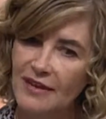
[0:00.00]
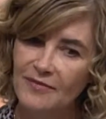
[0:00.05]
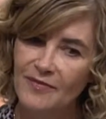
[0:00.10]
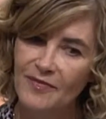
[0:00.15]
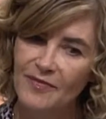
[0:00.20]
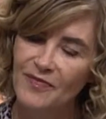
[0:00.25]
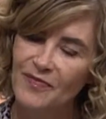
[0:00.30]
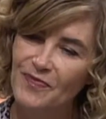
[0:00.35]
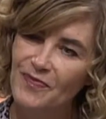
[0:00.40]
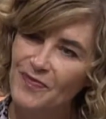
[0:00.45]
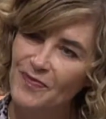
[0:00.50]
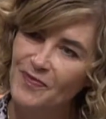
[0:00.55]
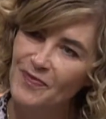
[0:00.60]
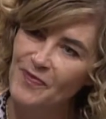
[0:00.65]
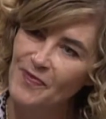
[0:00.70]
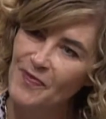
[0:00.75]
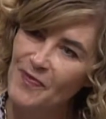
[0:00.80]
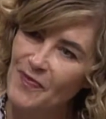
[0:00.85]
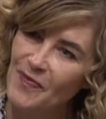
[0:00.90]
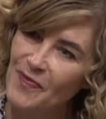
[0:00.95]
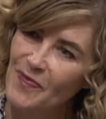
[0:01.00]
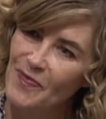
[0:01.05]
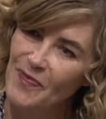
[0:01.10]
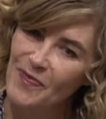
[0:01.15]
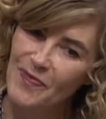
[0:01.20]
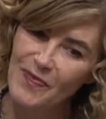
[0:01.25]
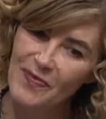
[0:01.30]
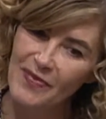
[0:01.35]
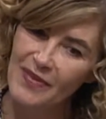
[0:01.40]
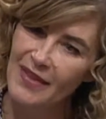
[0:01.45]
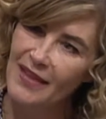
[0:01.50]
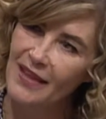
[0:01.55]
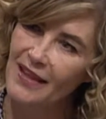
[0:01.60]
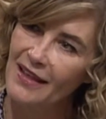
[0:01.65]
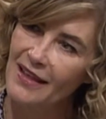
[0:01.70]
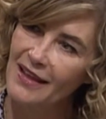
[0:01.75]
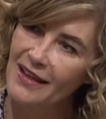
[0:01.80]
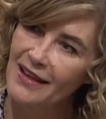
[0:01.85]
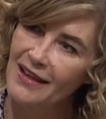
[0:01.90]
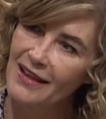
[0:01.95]
That is perfect. I think my pickup
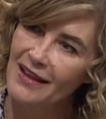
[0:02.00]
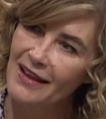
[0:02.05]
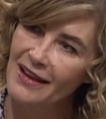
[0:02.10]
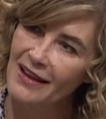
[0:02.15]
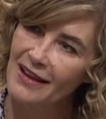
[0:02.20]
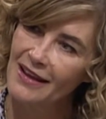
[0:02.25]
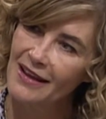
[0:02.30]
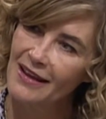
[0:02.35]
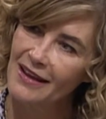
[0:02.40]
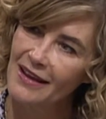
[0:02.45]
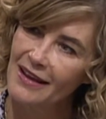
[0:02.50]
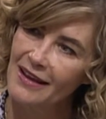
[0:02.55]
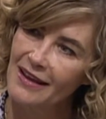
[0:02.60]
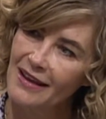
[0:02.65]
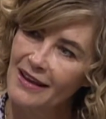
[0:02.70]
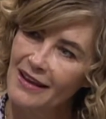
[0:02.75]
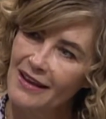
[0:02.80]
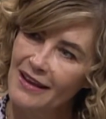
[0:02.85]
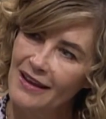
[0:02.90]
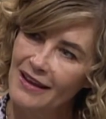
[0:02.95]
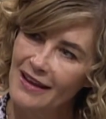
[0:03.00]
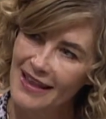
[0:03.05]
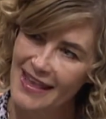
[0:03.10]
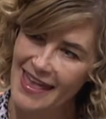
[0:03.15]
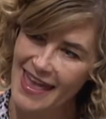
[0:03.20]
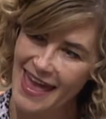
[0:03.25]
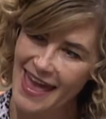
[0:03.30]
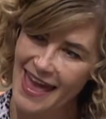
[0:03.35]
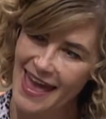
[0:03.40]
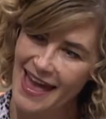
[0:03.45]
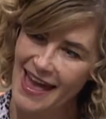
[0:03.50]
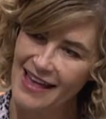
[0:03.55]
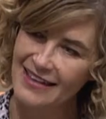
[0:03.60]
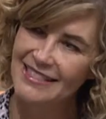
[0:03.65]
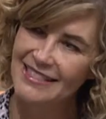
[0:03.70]
is going to be this one. Yeah,